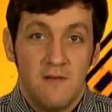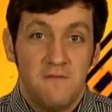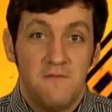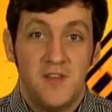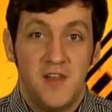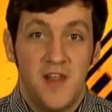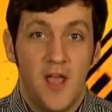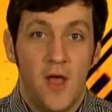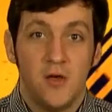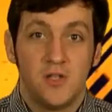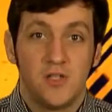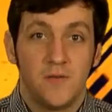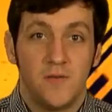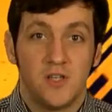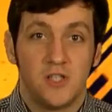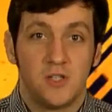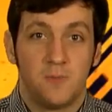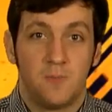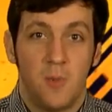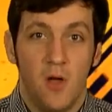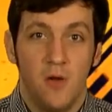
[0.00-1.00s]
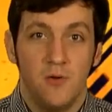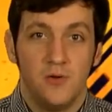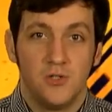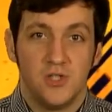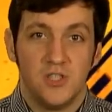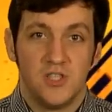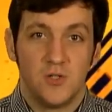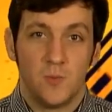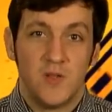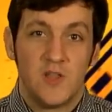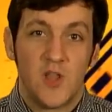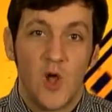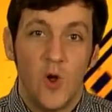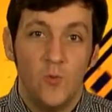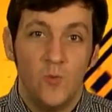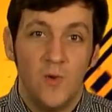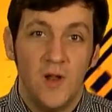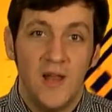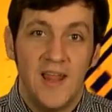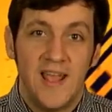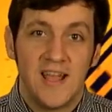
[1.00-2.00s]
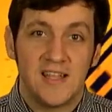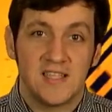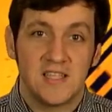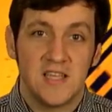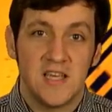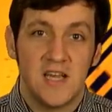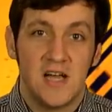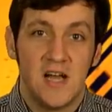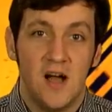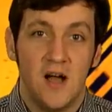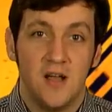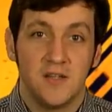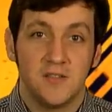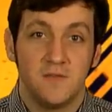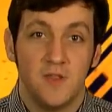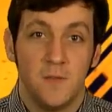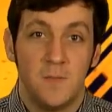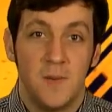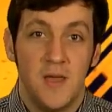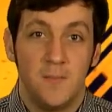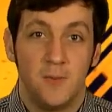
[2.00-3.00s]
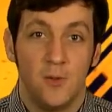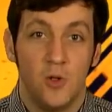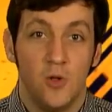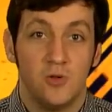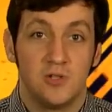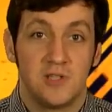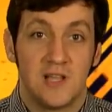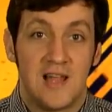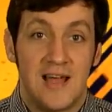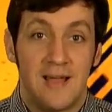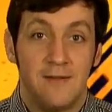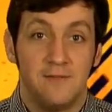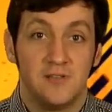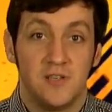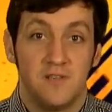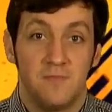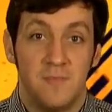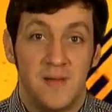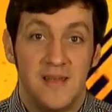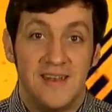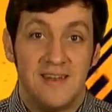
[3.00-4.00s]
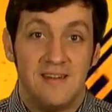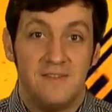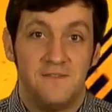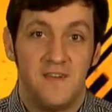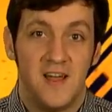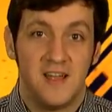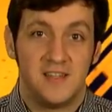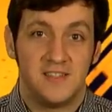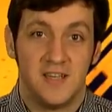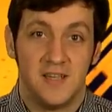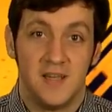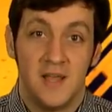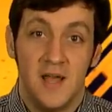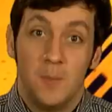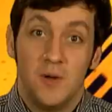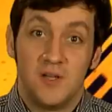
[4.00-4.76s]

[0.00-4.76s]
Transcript: videos of explosions that we don't really get to the heart of the people whose lives have been affected.